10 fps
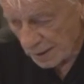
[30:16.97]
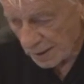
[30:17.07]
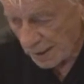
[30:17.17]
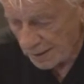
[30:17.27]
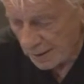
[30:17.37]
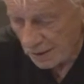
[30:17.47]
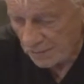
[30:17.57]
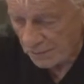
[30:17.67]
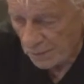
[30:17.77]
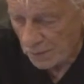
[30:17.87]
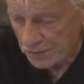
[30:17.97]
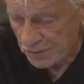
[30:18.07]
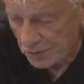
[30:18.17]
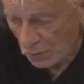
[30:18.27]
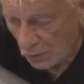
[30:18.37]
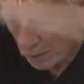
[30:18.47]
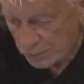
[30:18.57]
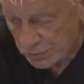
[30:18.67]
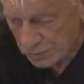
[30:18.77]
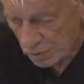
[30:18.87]
And then as far as the arm
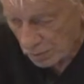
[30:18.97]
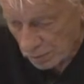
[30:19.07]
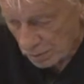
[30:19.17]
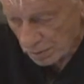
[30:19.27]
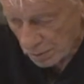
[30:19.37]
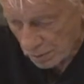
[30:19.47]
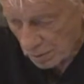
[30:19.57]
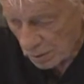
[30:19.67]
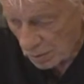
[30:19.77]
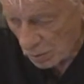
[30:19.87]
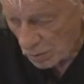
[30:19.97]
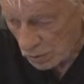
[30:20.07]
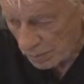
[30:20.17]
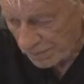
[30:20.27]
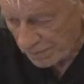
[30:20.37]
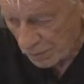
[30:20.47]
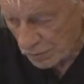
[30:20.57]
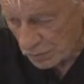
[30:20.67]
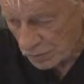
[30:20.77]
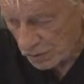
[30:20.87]
stroke was referred
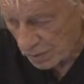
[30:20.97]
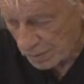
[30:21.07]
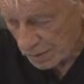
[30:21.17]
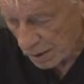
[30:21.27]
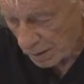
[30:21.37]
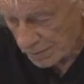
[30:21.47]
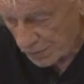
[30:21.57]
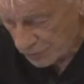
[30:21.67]
to sometimes as